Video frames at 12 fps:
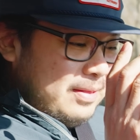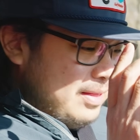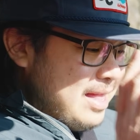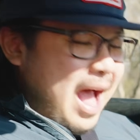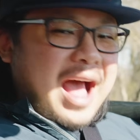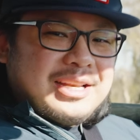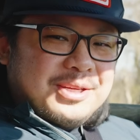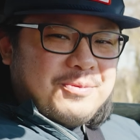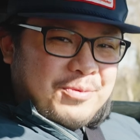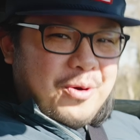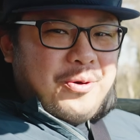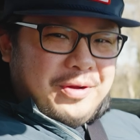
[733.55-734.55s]
not
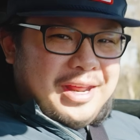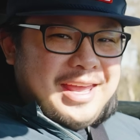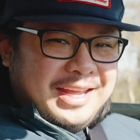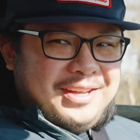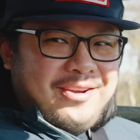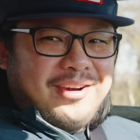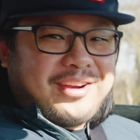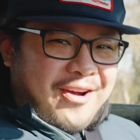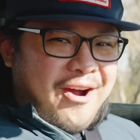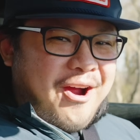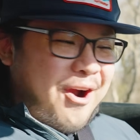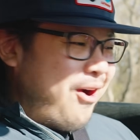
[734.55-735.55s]
ruining your
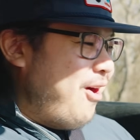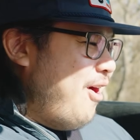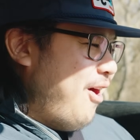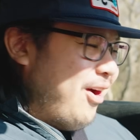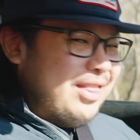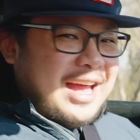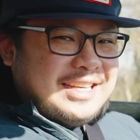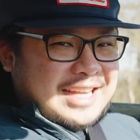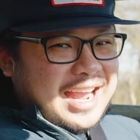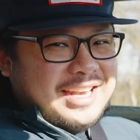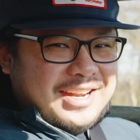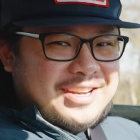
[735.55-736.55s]
car on that
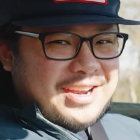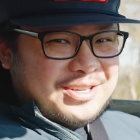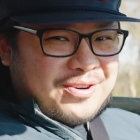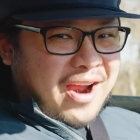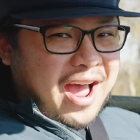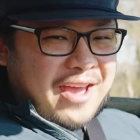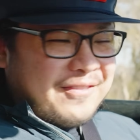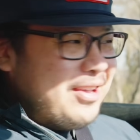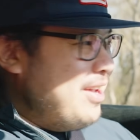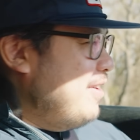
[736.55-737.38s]
day-to-day drive.